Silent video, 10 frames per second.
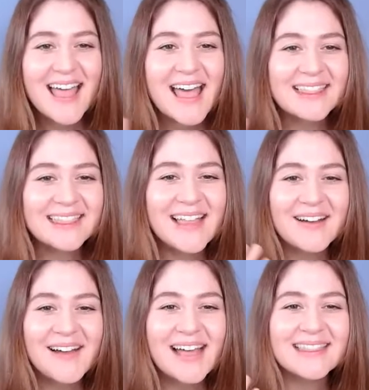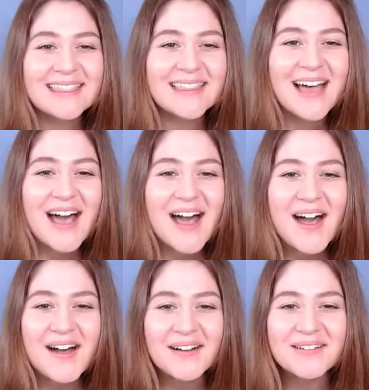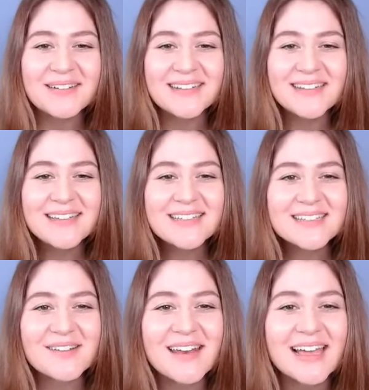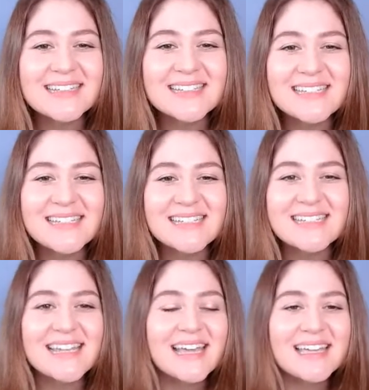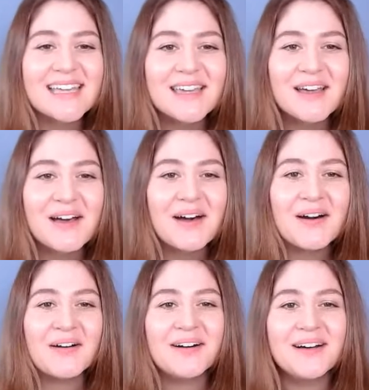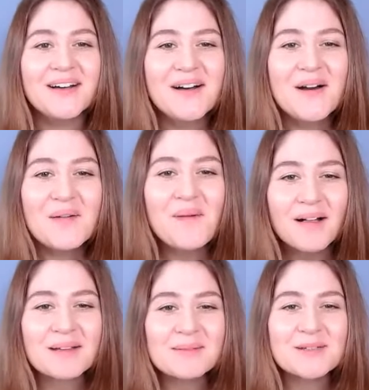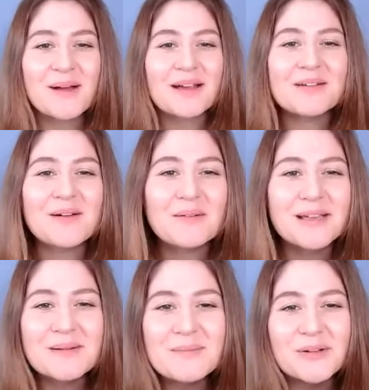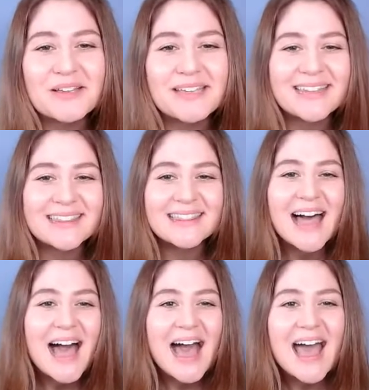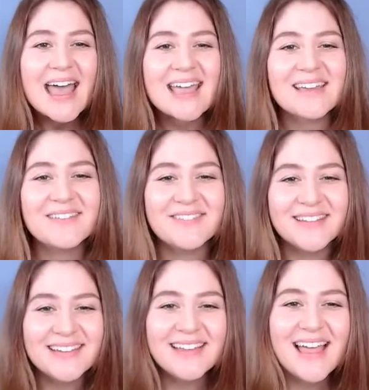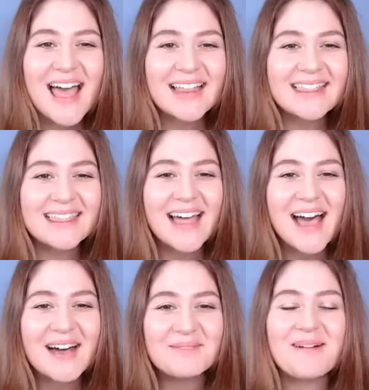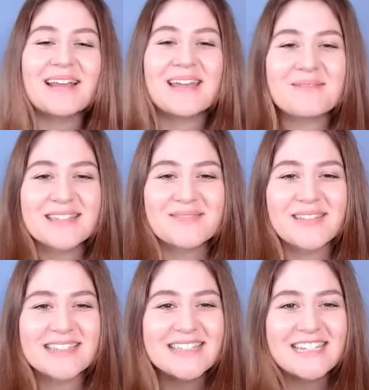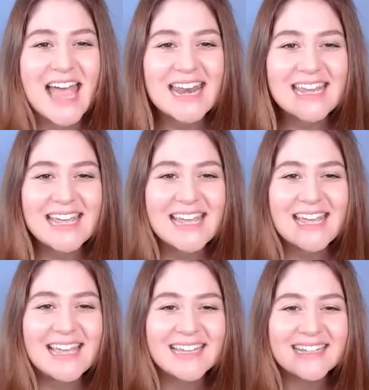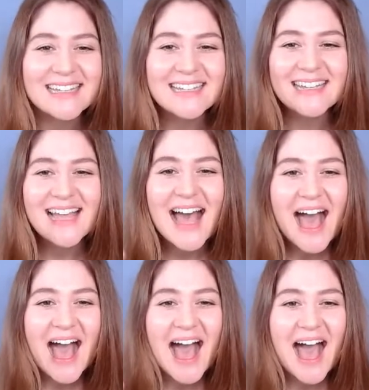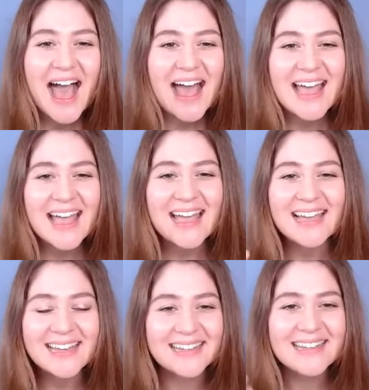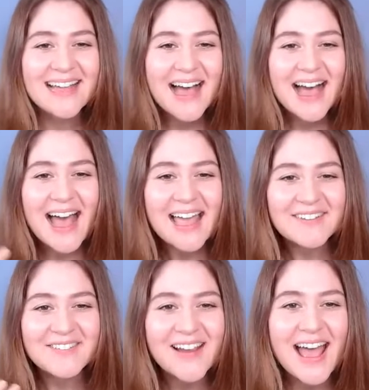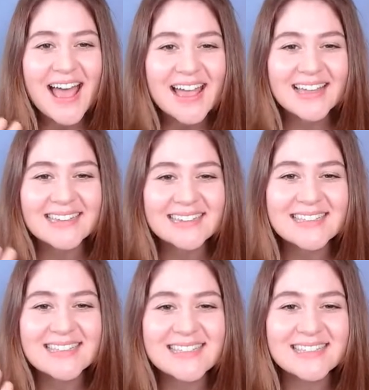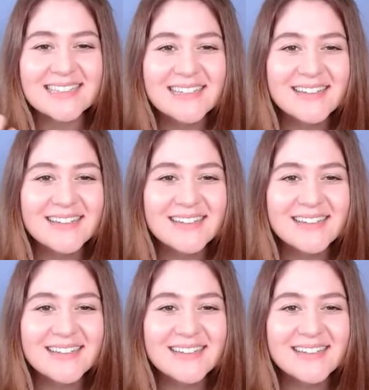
Hello. So nice to see you. Welcome to our Growing Brilliant Live. Hello, my name is Miss Jenny. Hi, friends.